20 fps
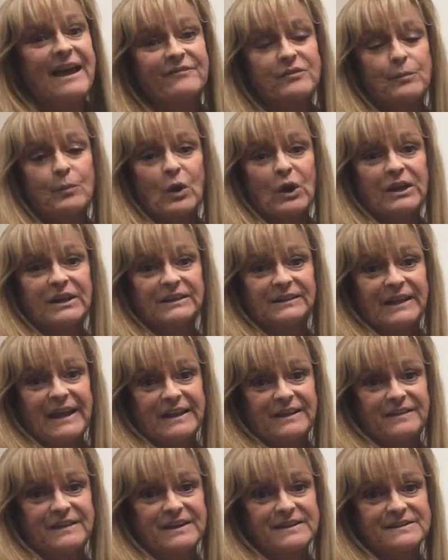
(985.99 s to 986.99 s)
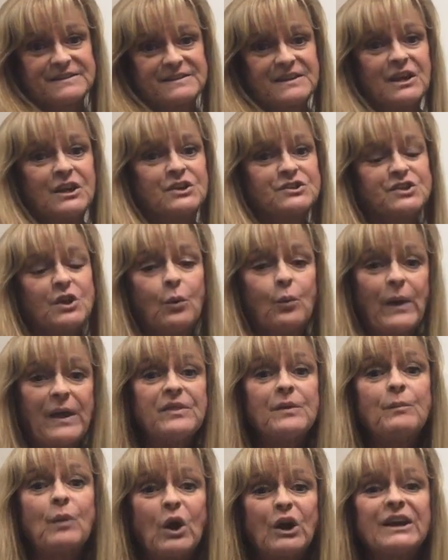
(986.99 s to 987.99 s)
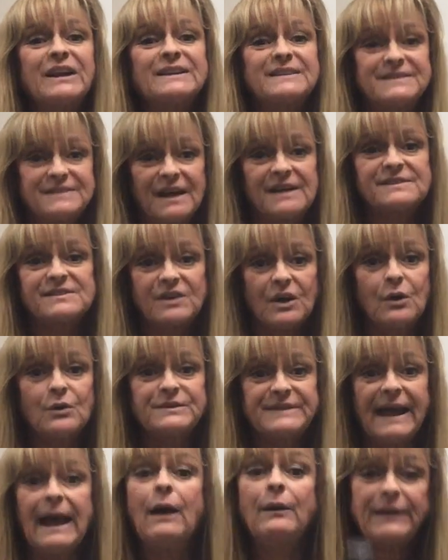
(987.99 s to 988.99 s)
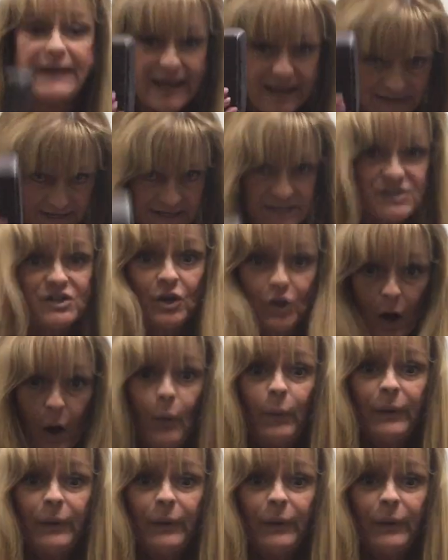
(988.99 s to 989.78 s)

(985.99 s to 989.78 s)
have a market like this. So when the market does go down, and it's